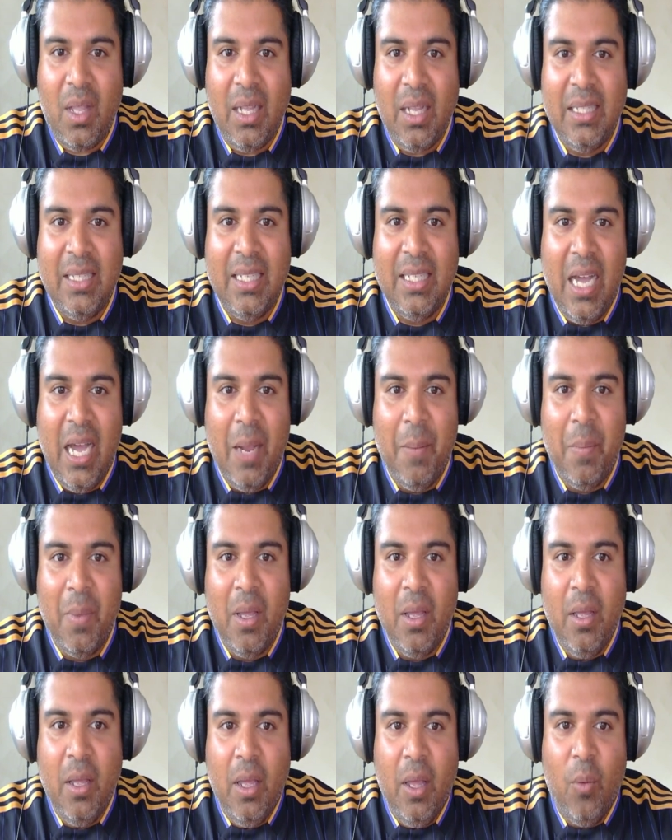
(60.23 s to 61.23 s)
time,
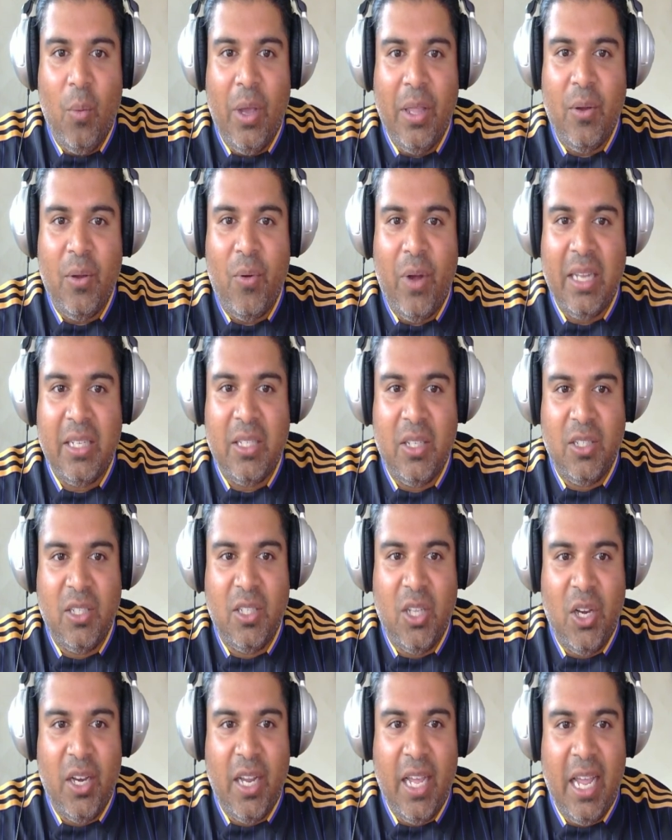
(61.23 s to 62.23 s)
with a race on
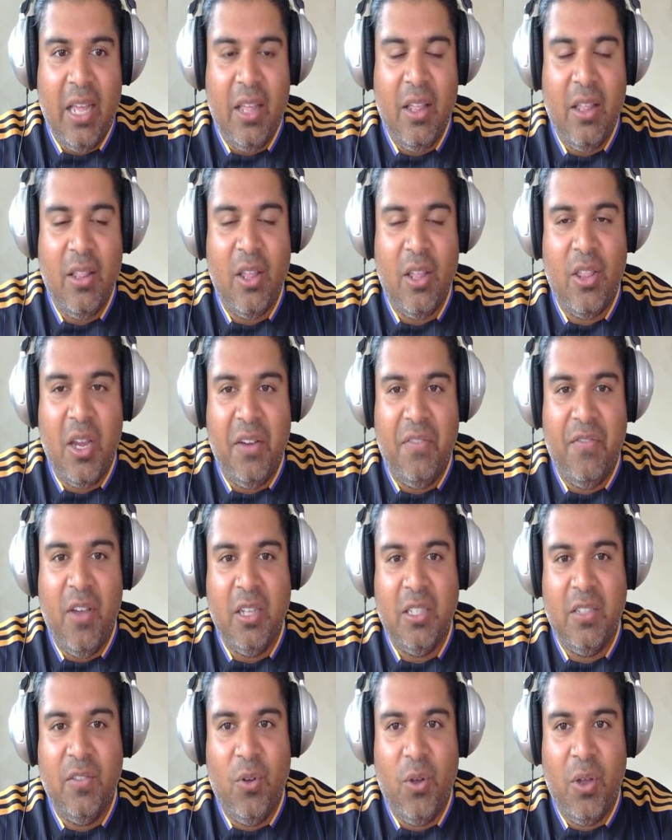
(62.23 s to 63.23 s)
Sunday, the
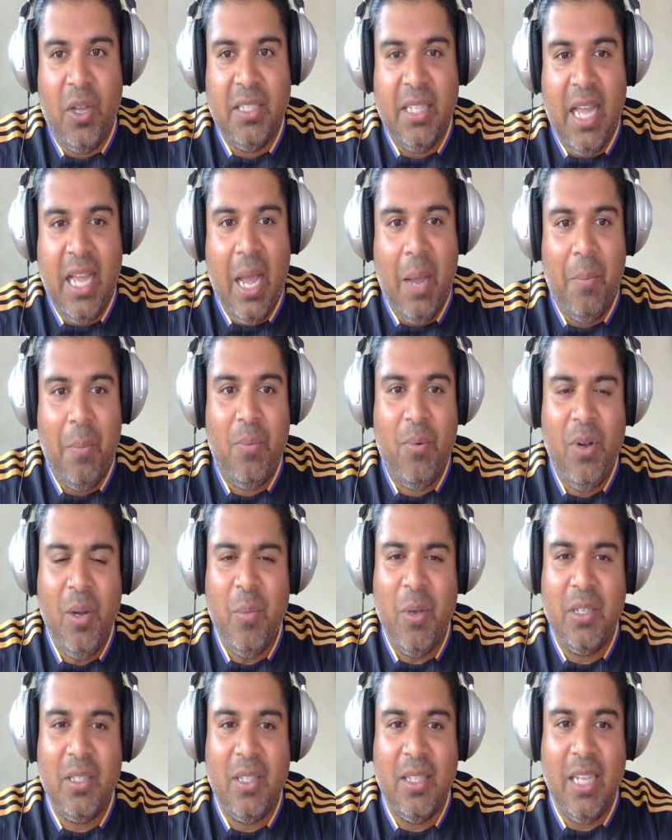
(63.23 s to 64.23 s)
31st of August at pretty
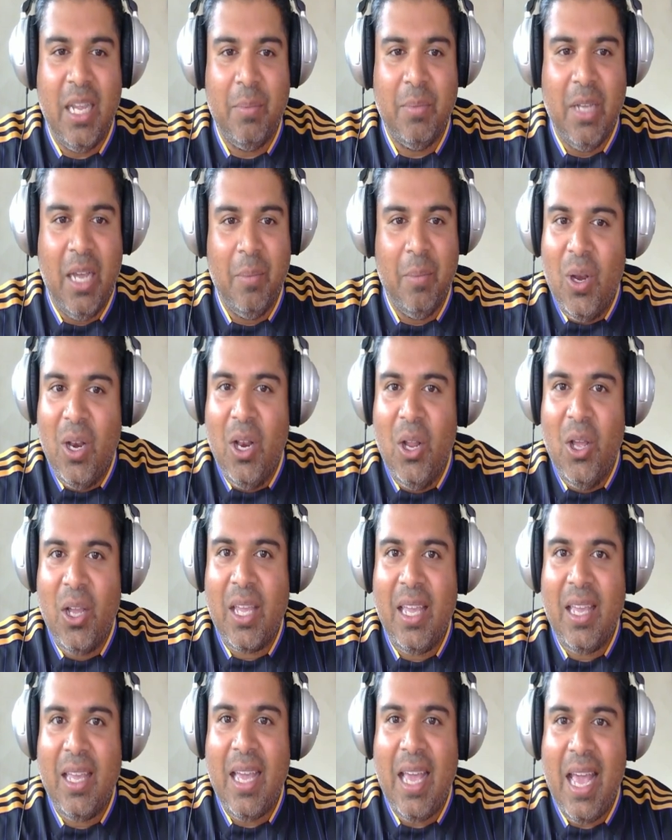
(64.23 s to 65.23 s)
much the same time.
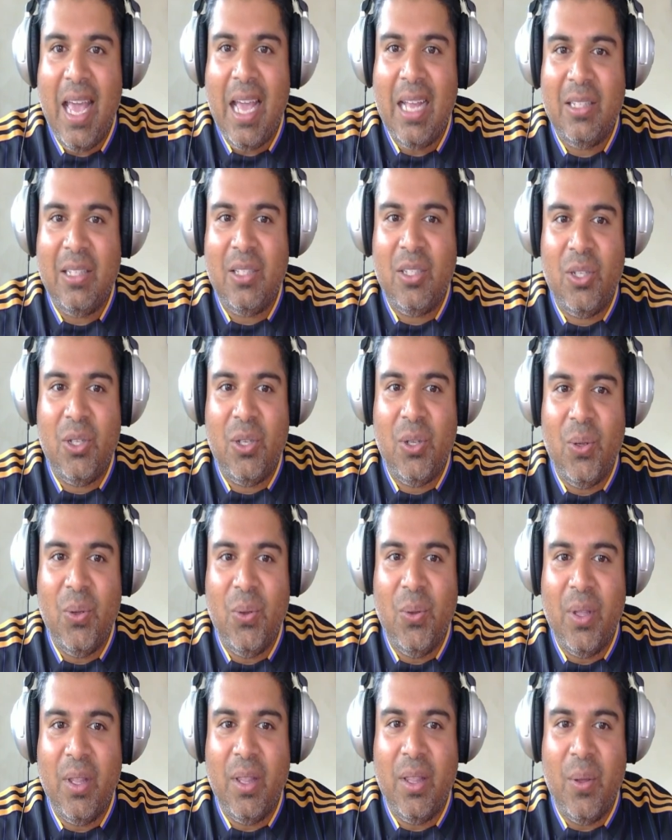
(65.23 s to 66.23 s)
Looking ahead
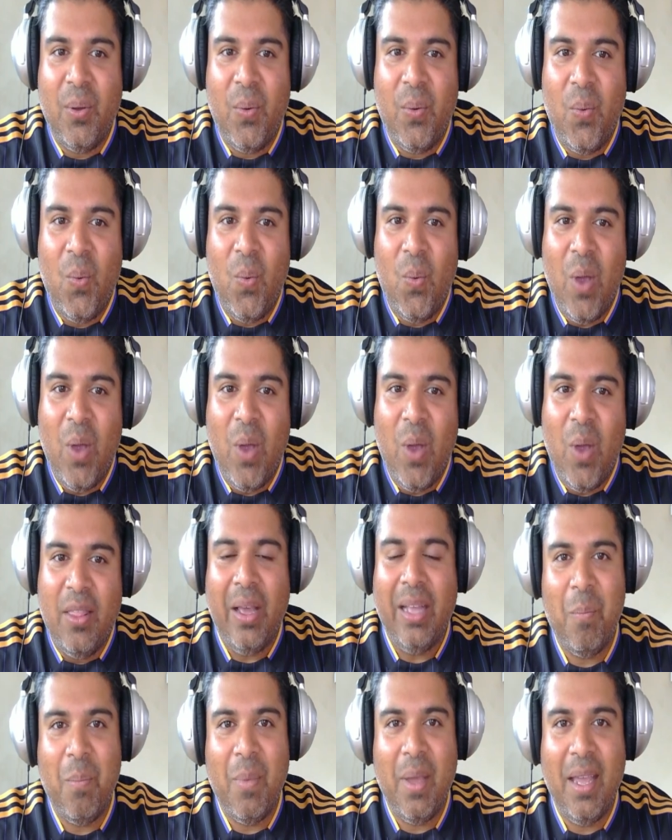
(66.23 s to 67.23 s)
to the weather,
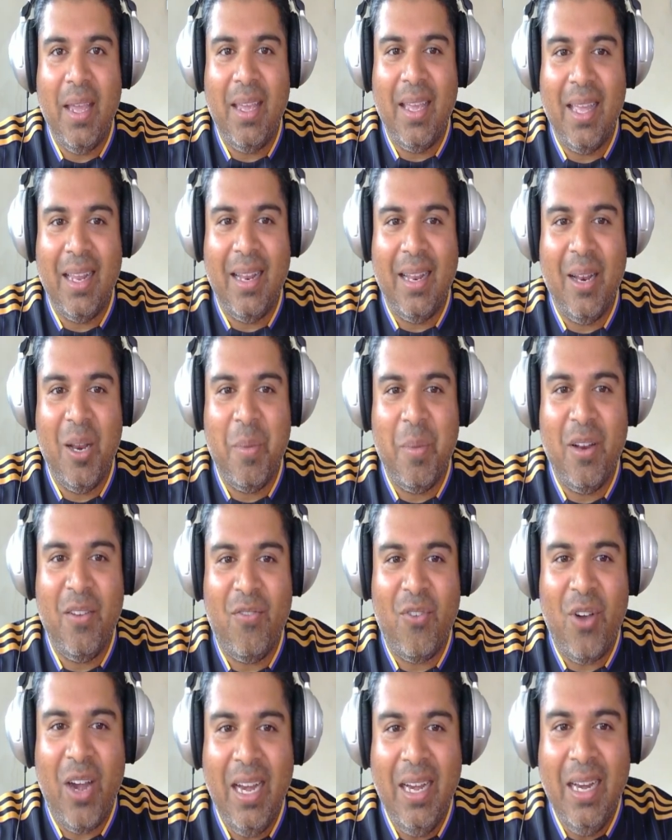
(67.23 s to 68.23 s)
it may get a little bit of
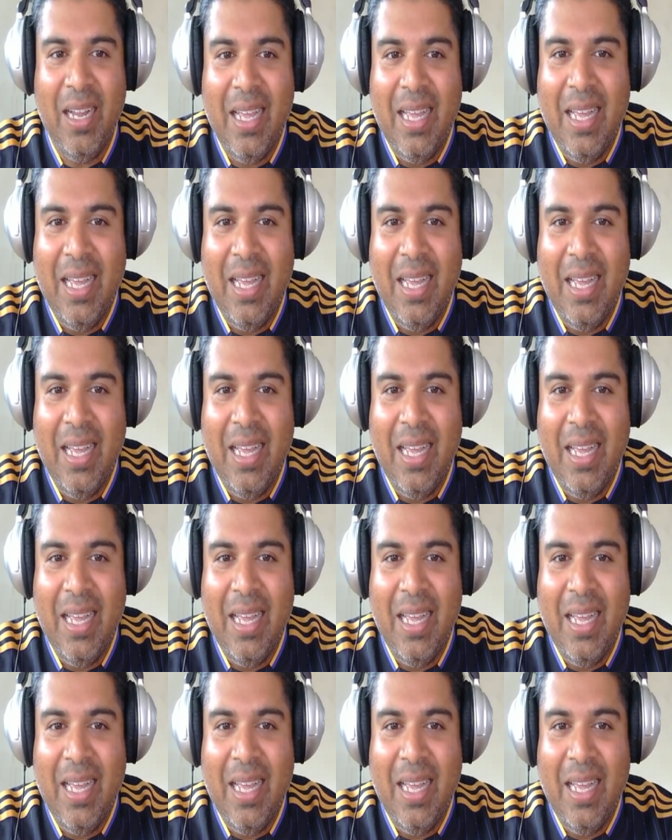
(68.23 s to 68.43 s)
rain.